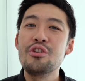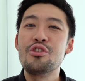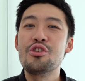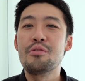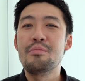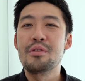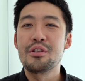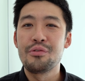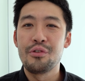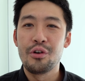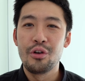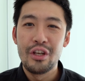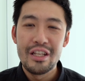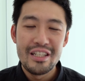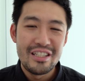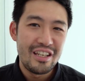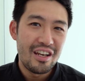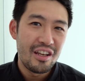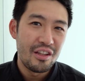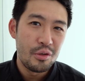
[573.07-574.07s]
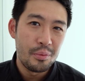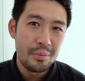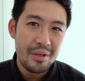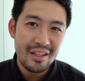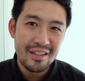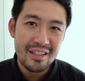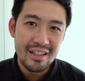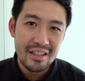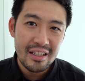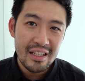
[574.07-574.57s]
so much for listening to me
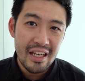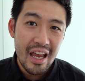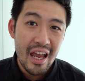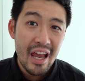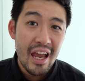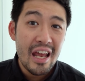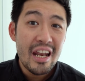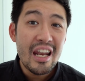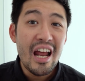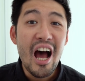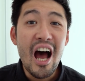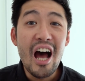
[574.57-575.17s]
until the end.